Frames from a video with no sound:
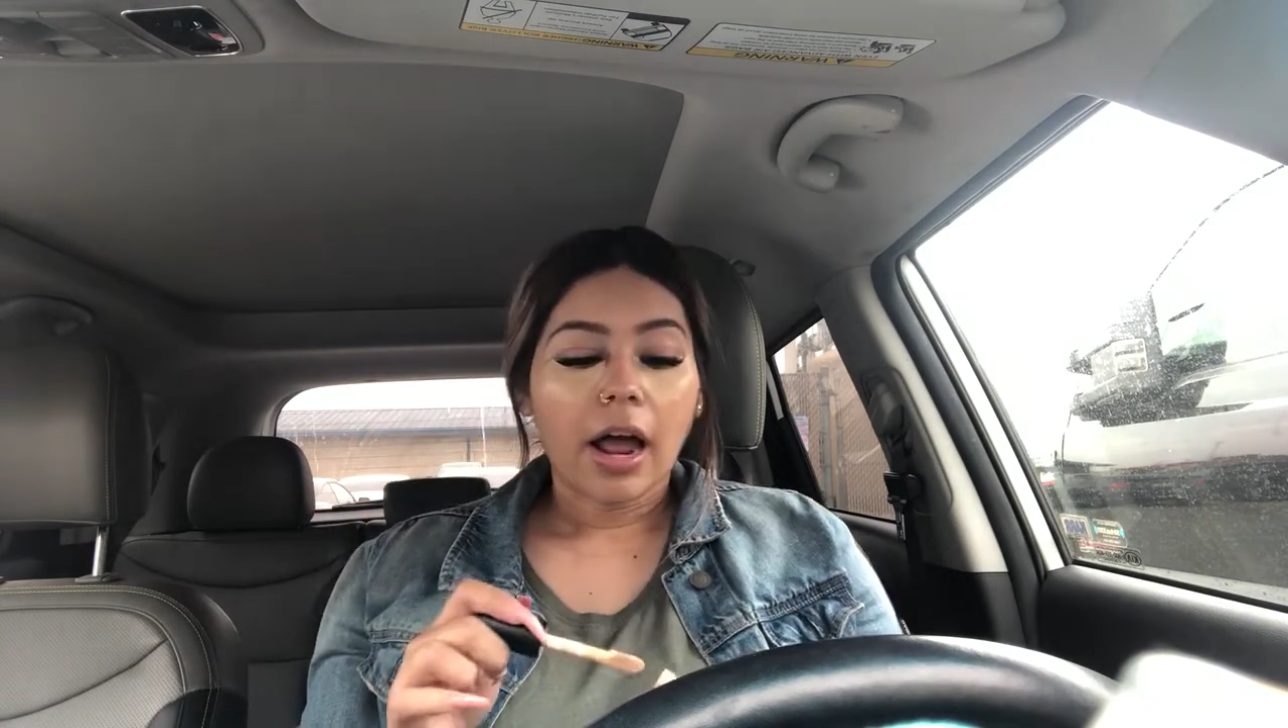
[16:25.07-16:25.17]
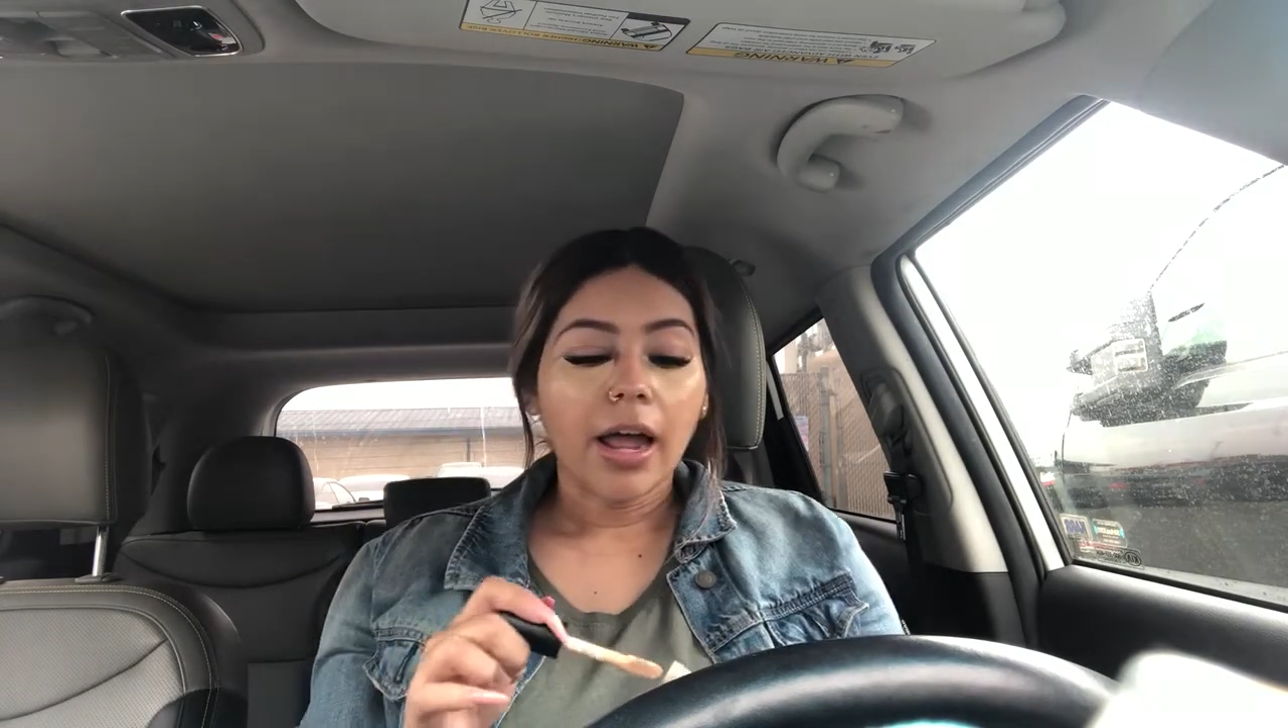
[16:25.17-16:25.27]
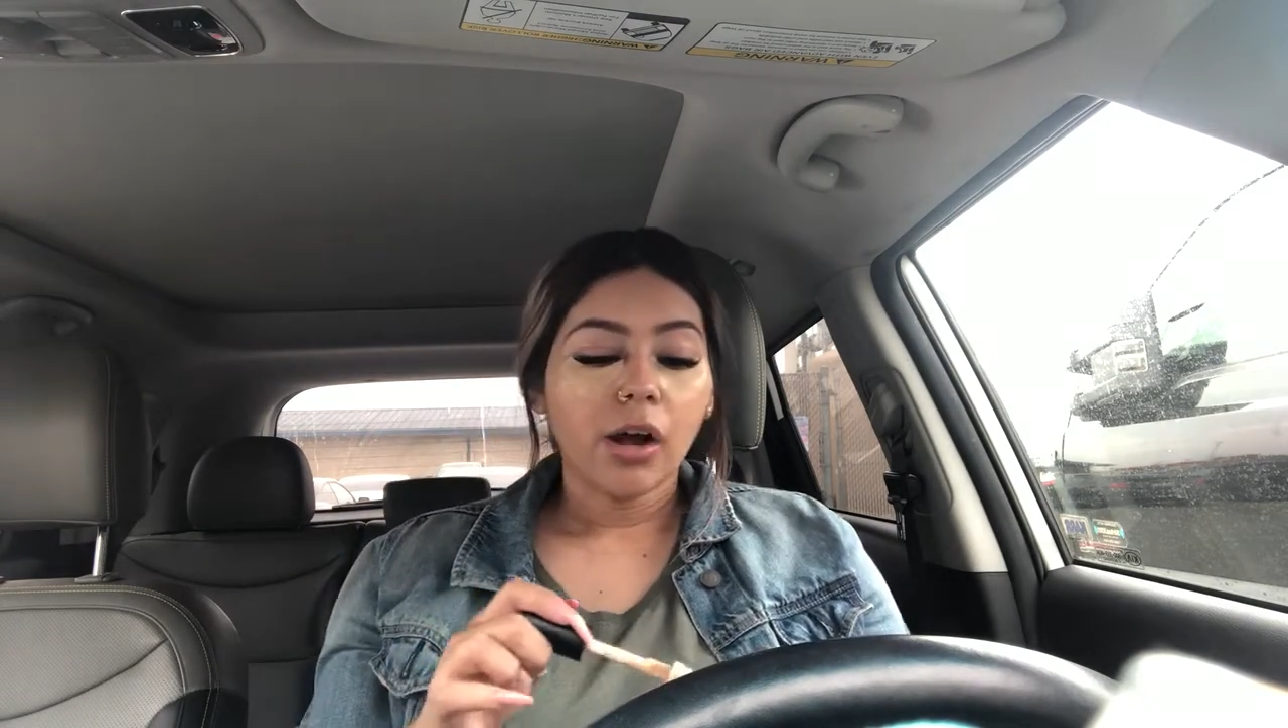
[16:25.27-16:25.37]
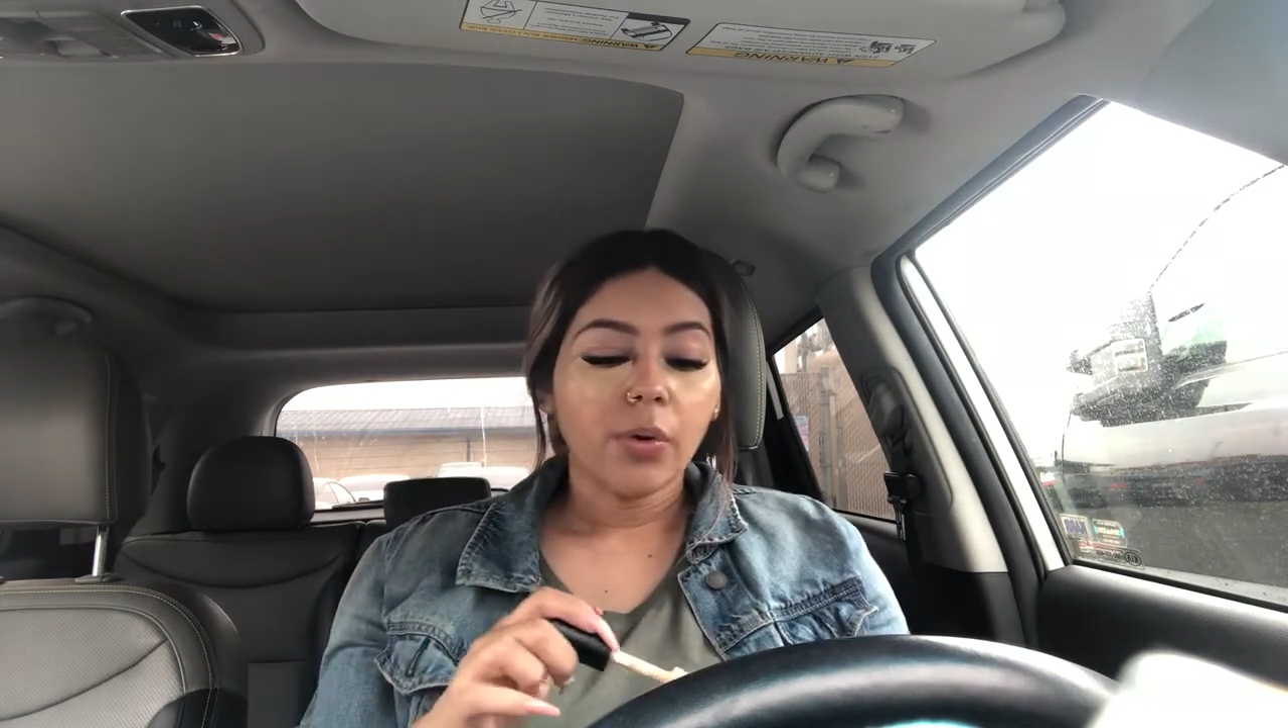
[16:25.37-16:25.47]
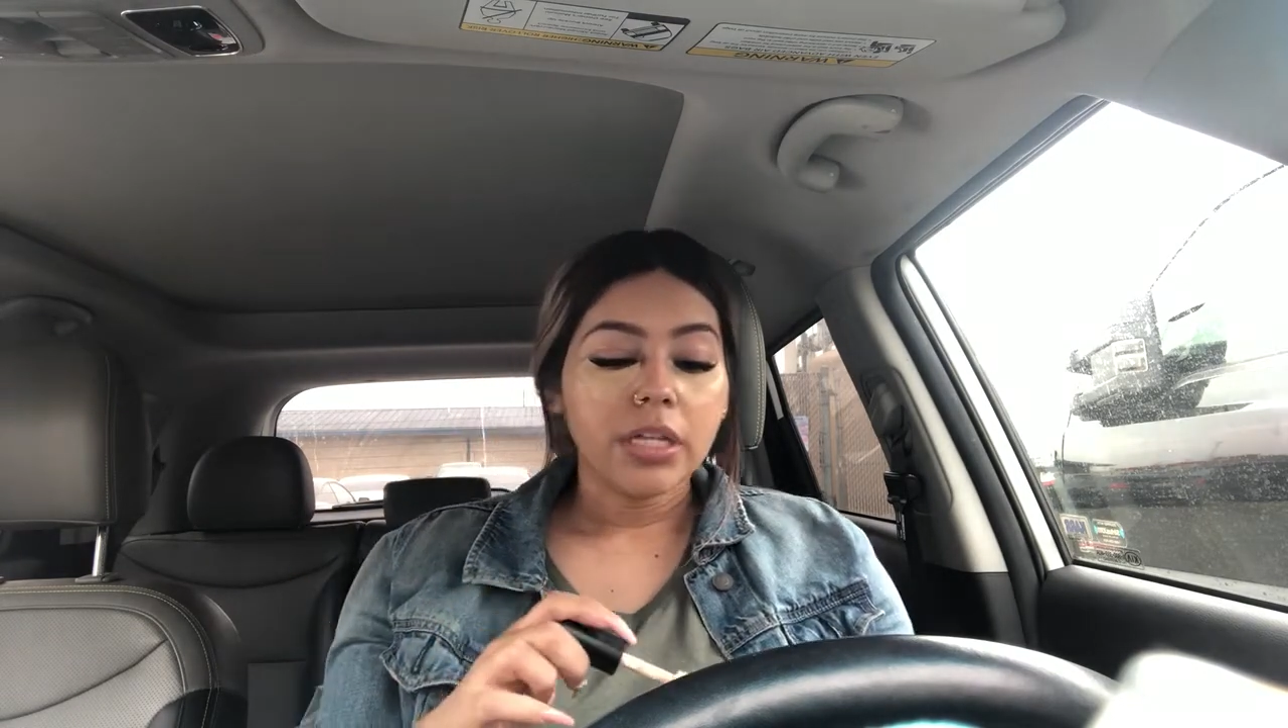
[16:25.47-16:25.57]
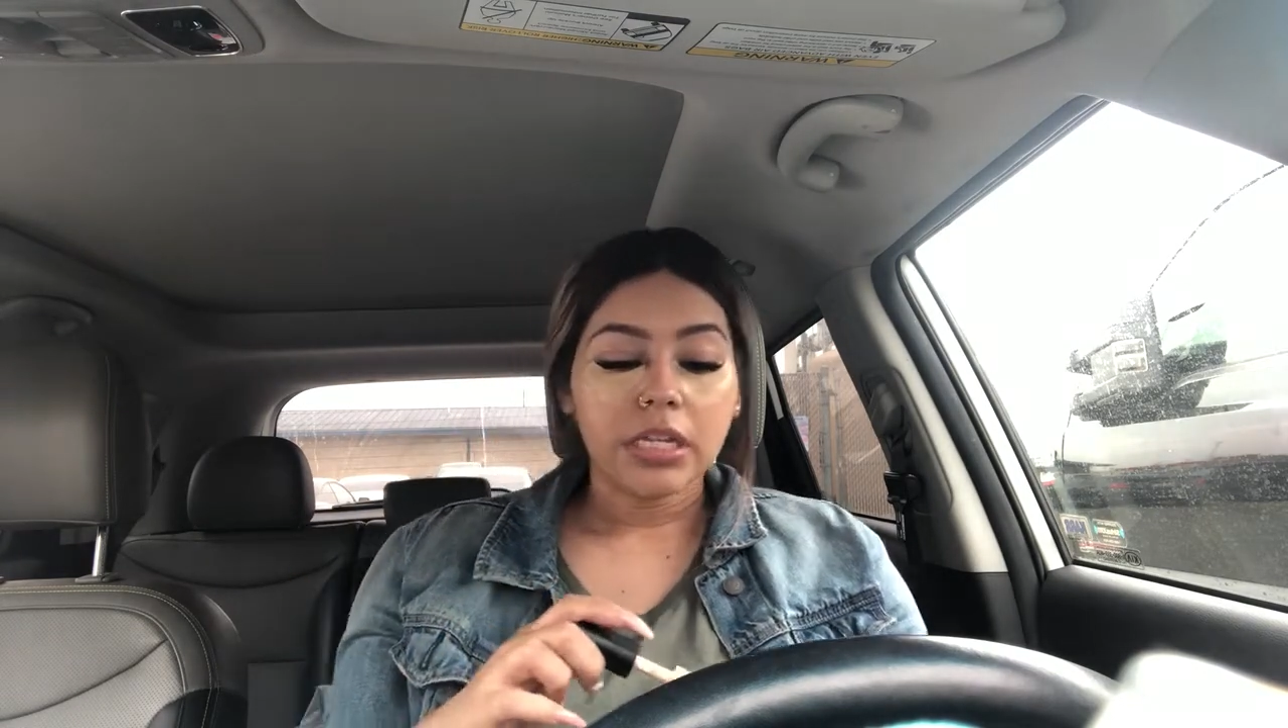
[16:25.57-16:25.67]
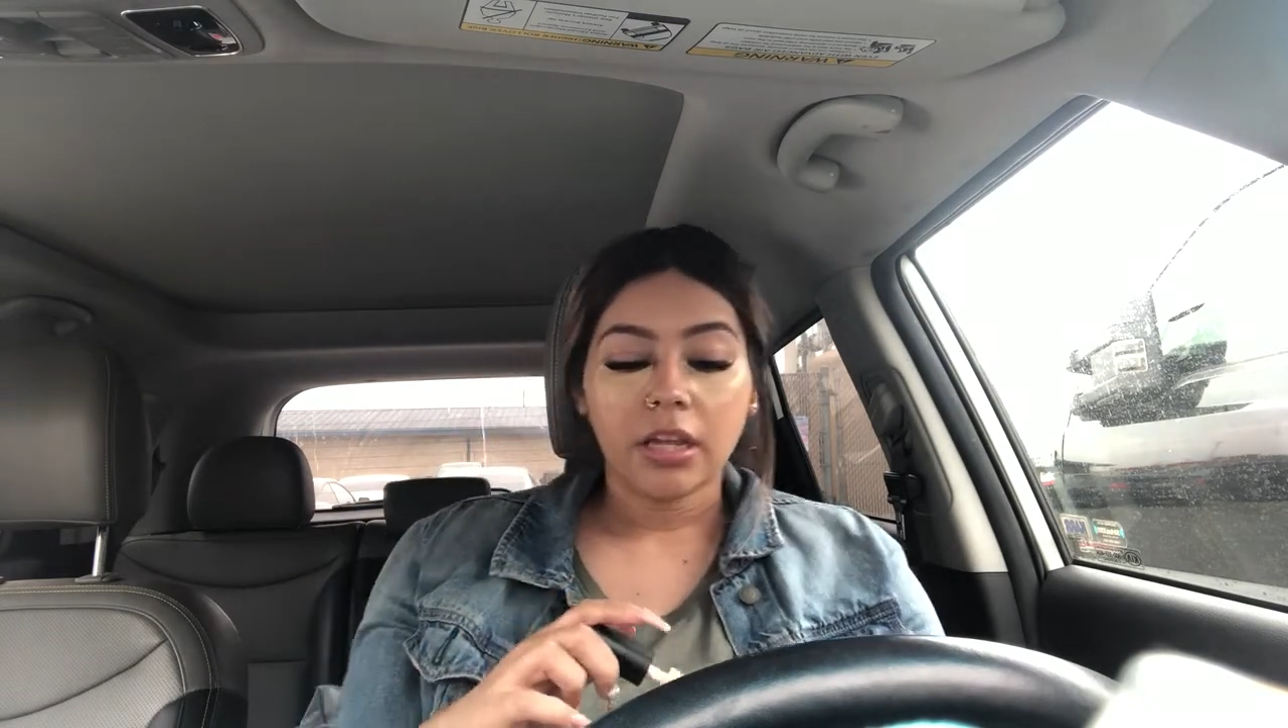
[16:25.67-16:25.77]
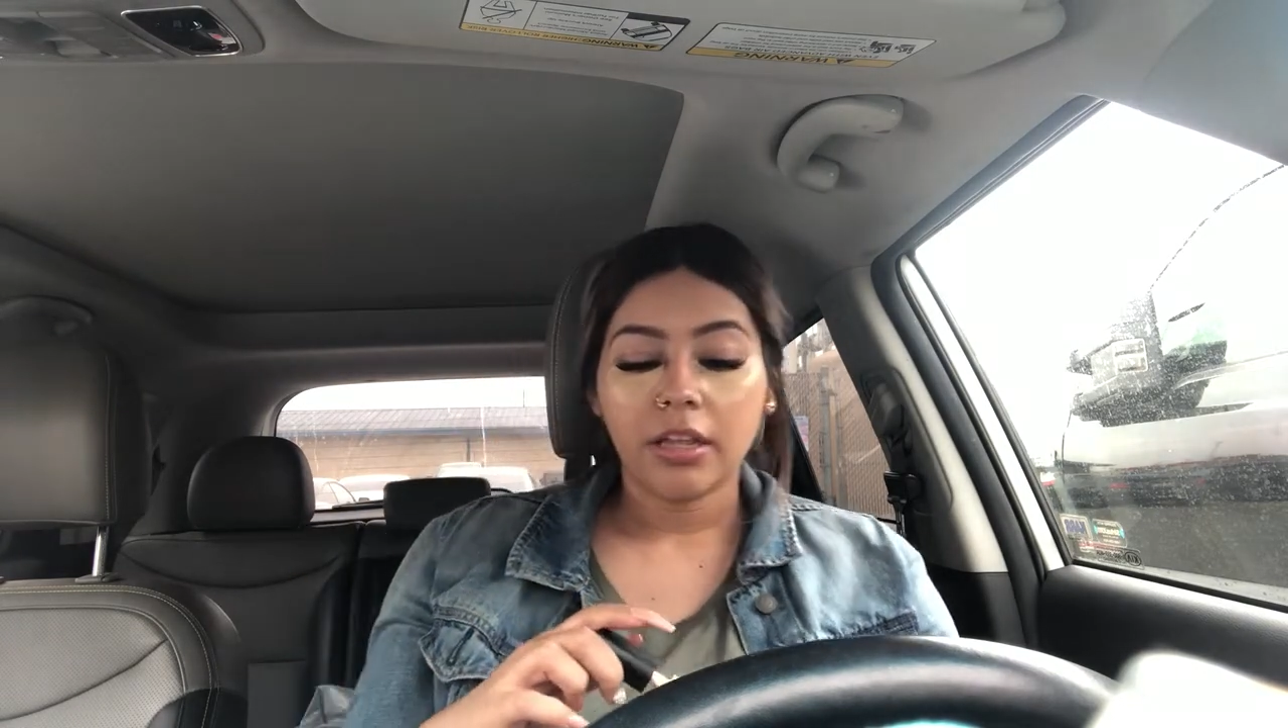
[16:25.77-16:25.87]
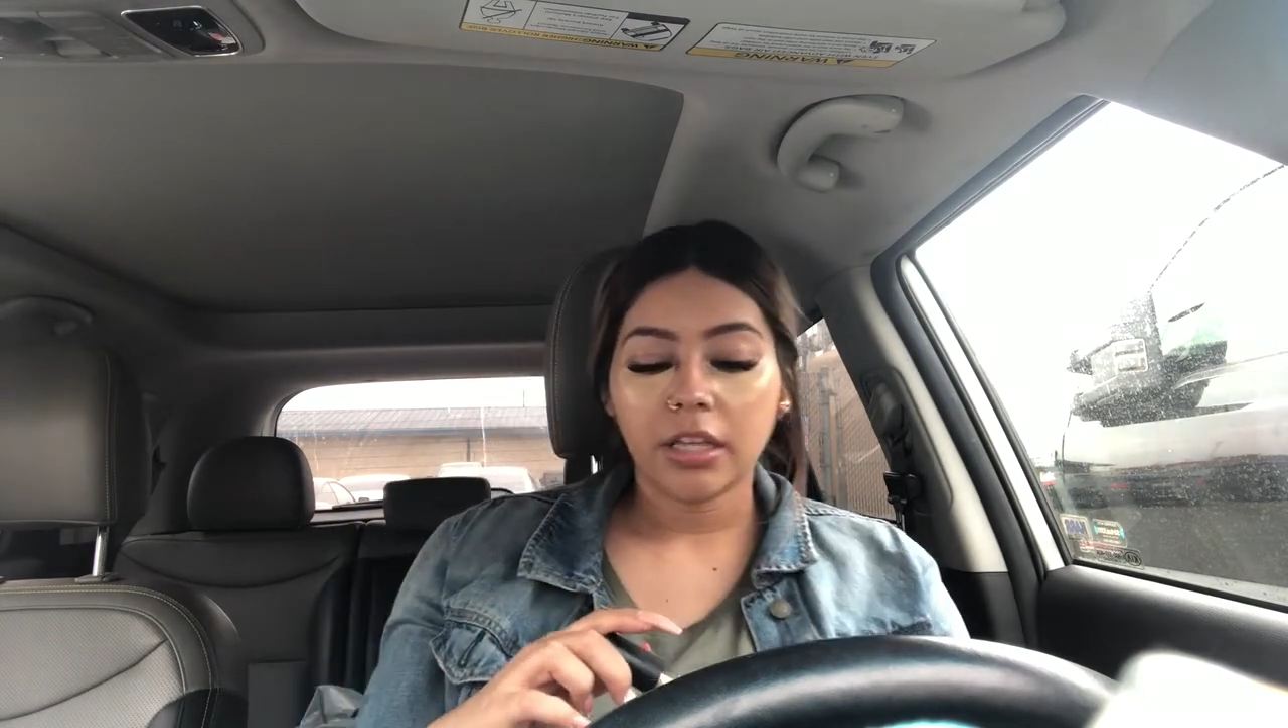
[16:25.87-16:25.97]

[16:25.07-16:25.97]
I always,